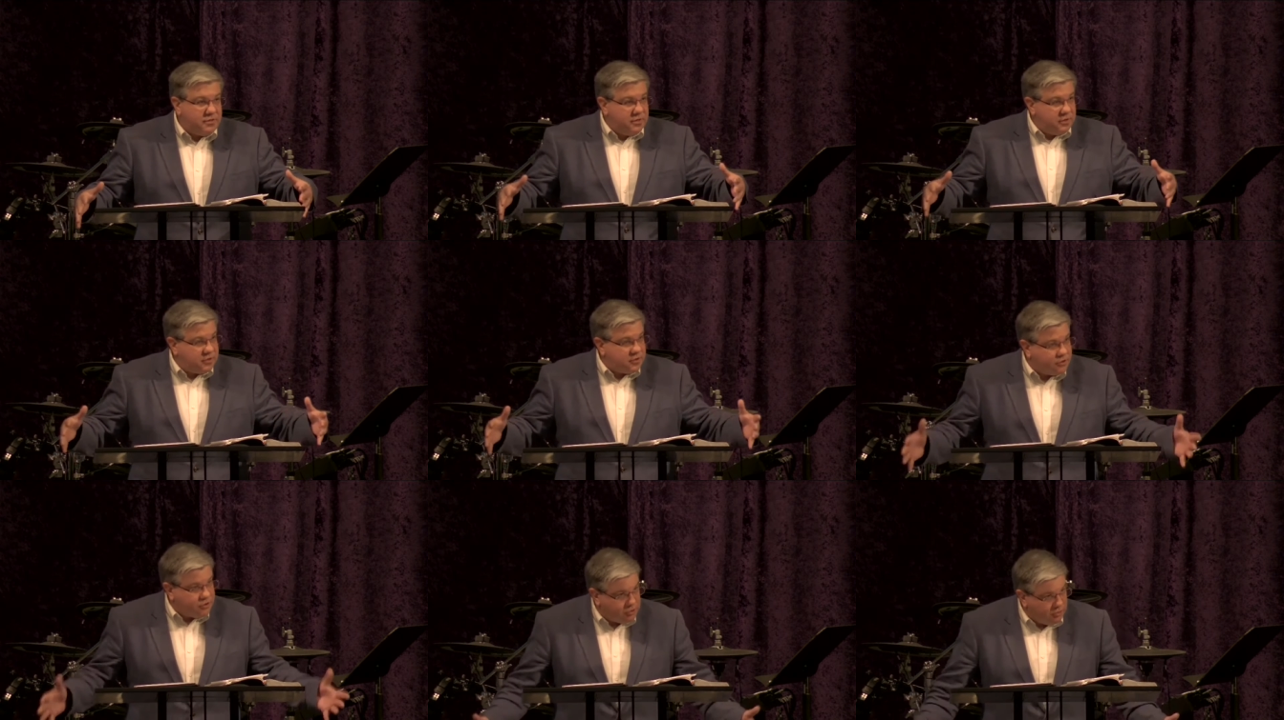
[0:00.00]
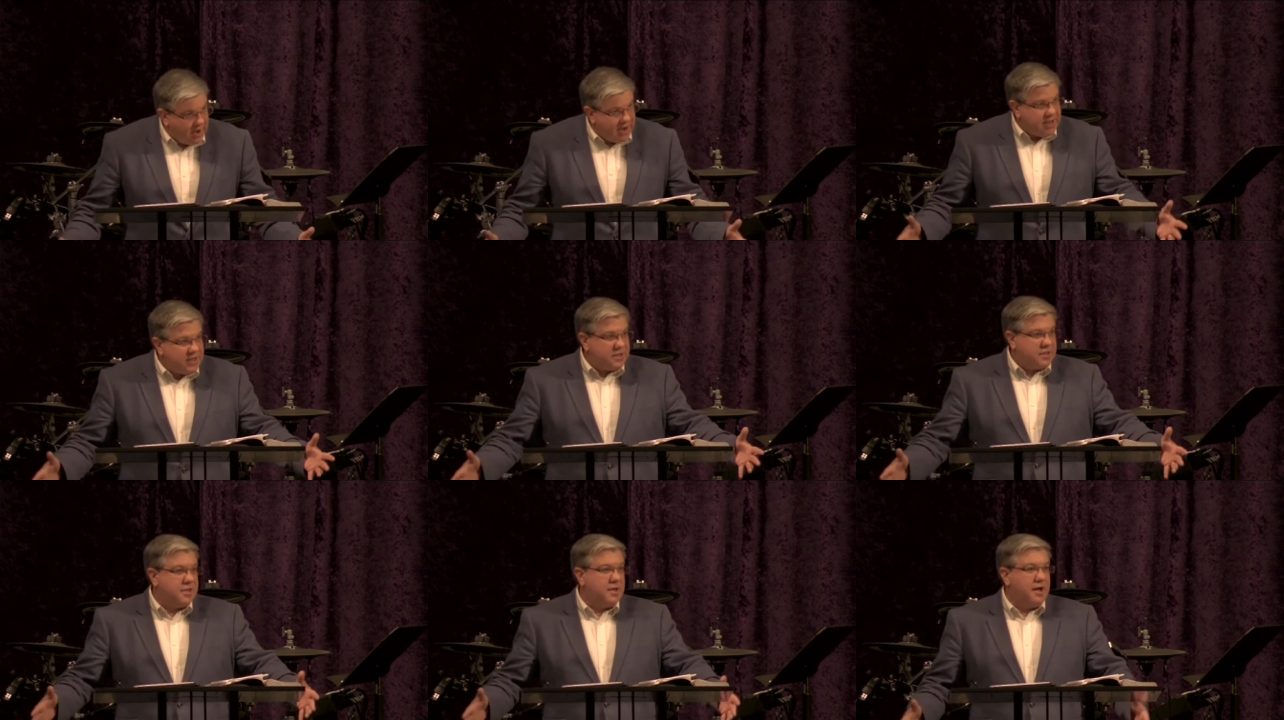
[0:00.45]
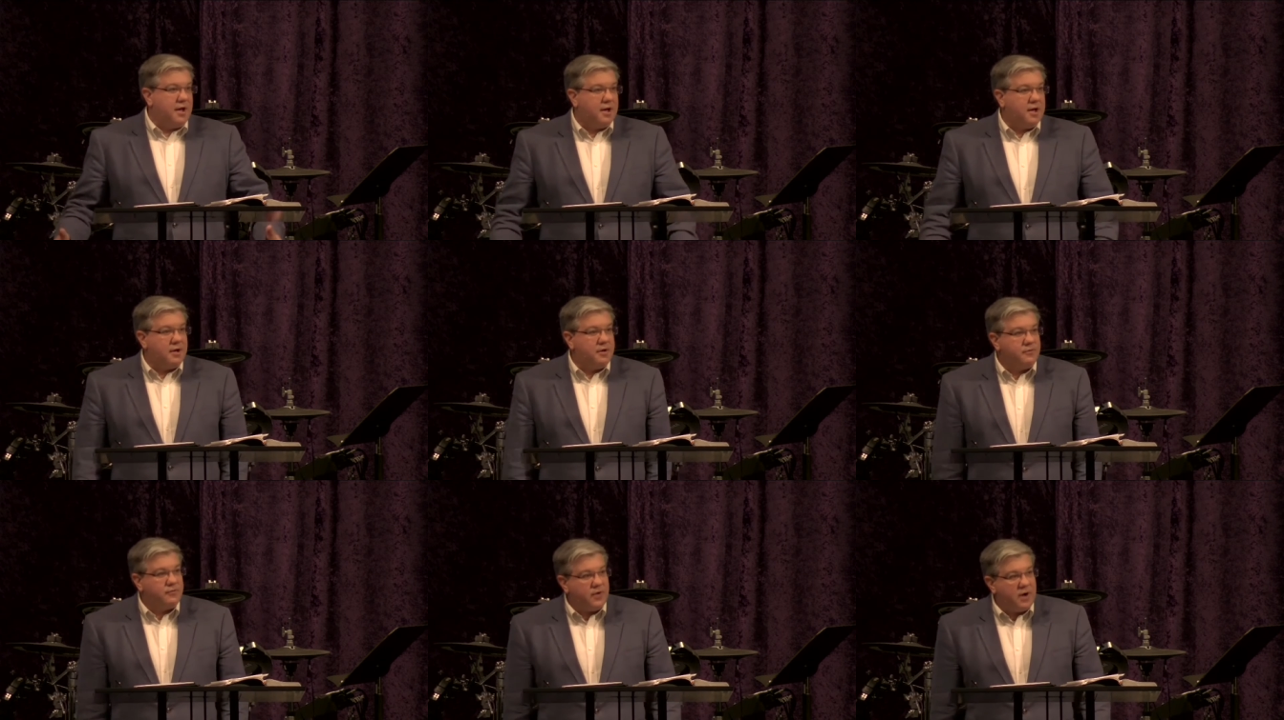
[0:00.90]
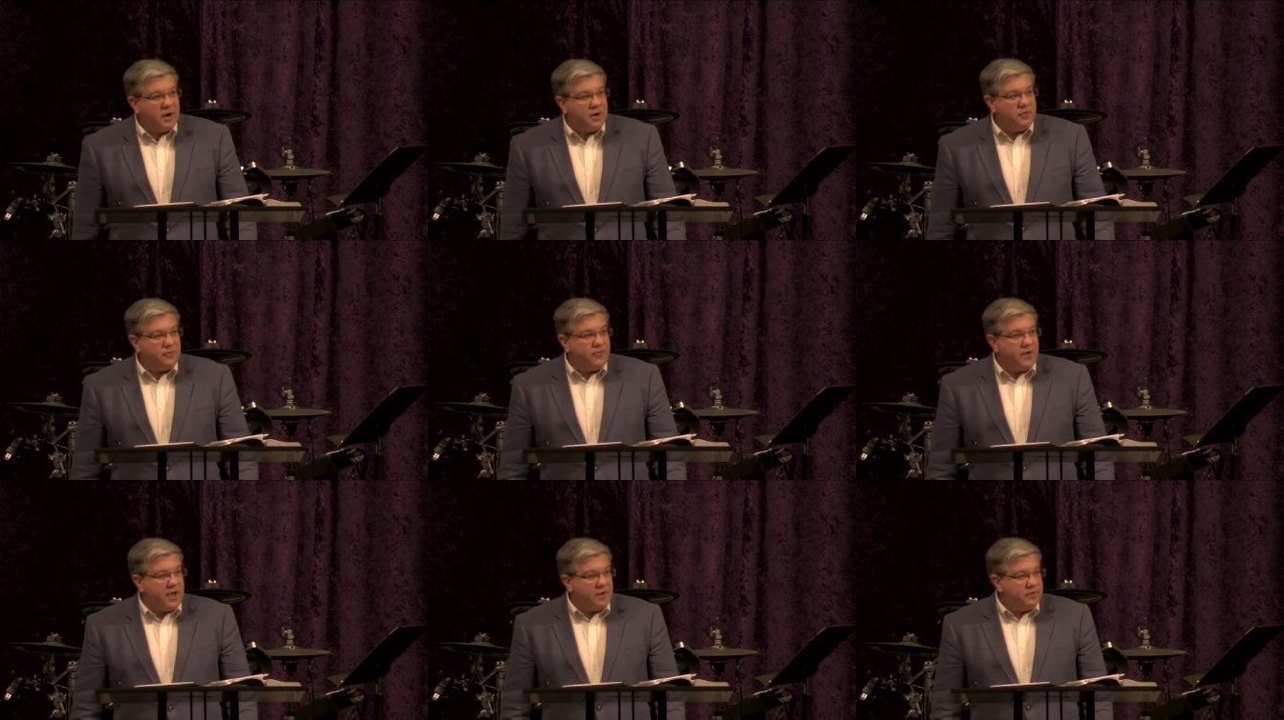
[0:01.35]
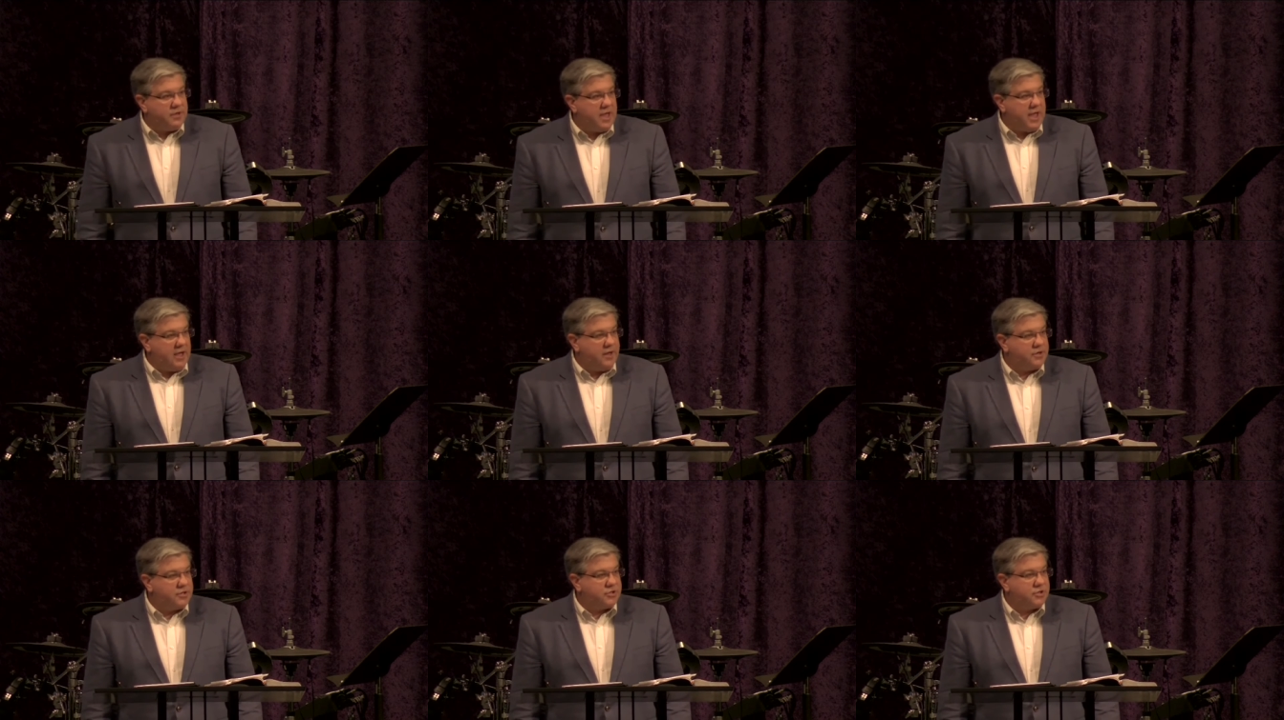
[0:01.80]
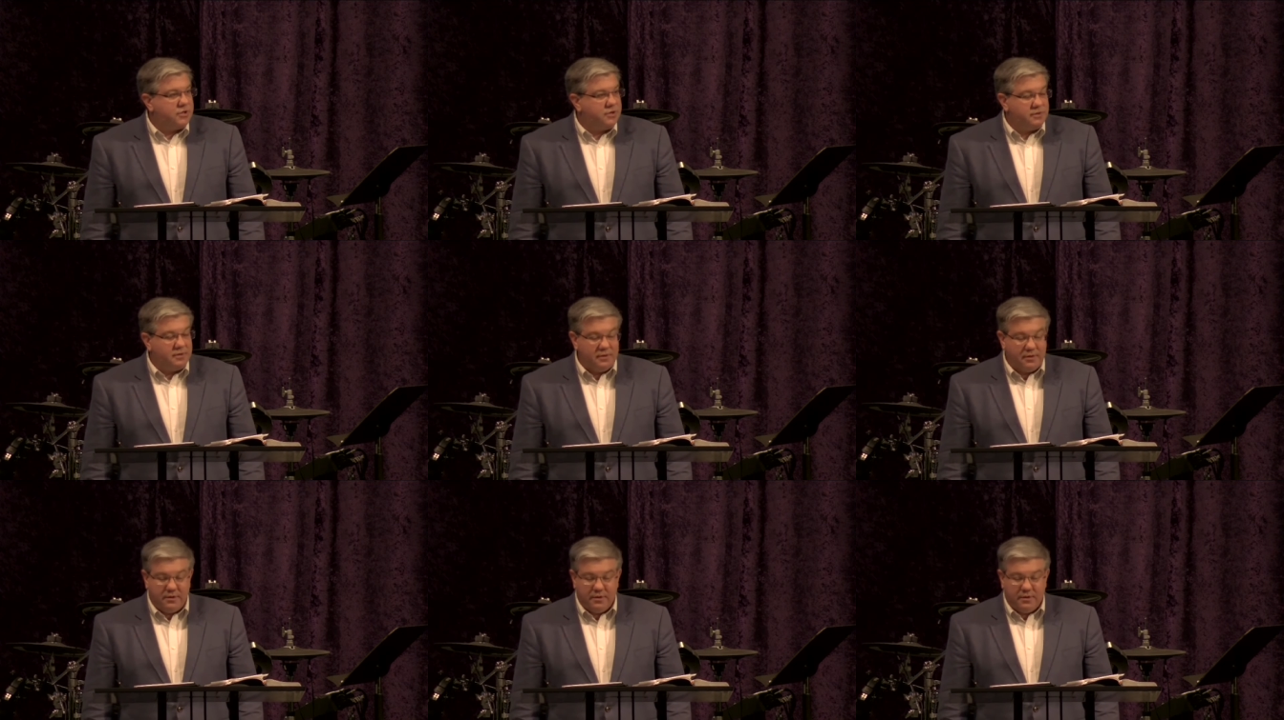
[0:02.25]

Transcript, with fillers: the strength of our foundation.